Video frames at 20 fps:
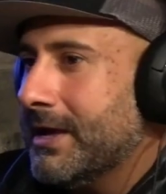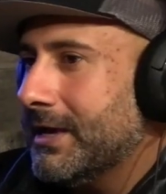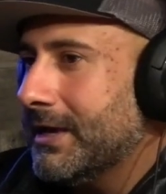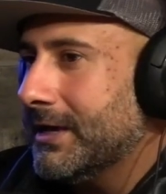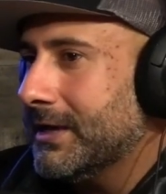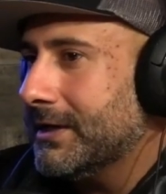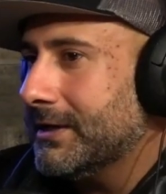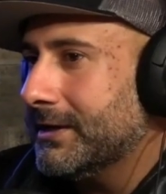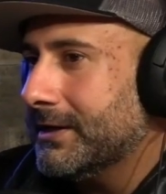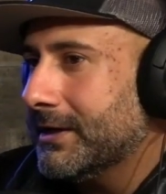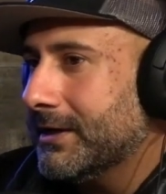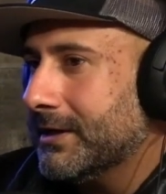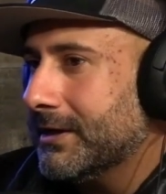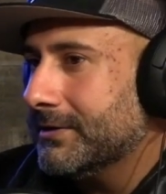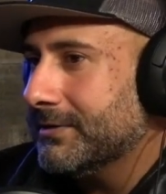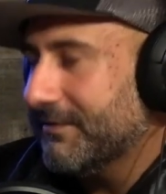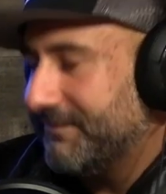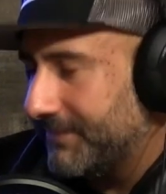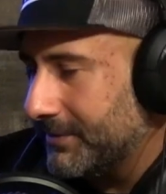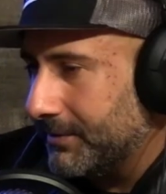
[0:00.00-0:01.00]
in uh,
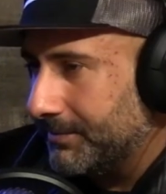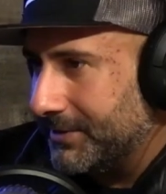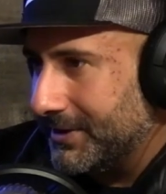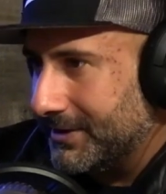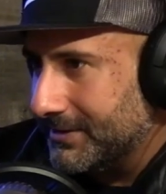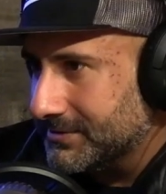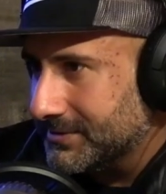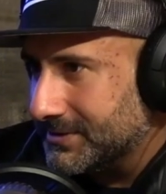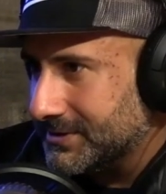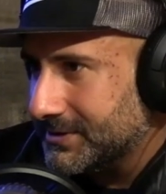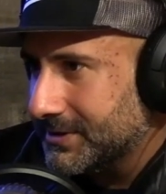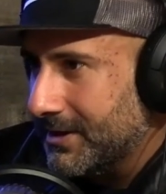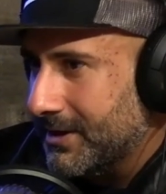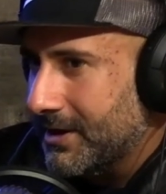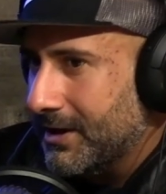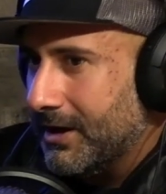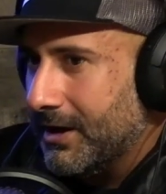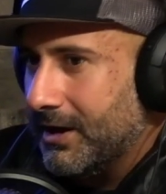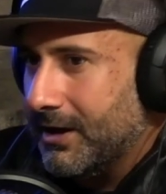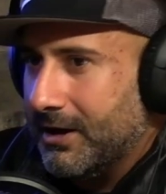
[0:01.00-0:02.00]
the Philippines
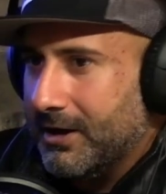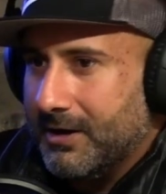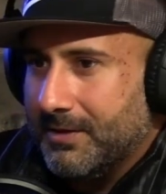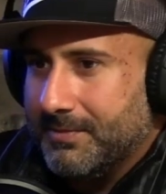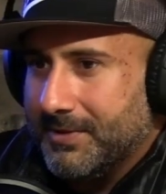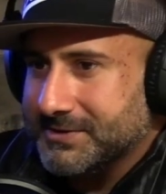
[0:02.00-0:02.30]
um,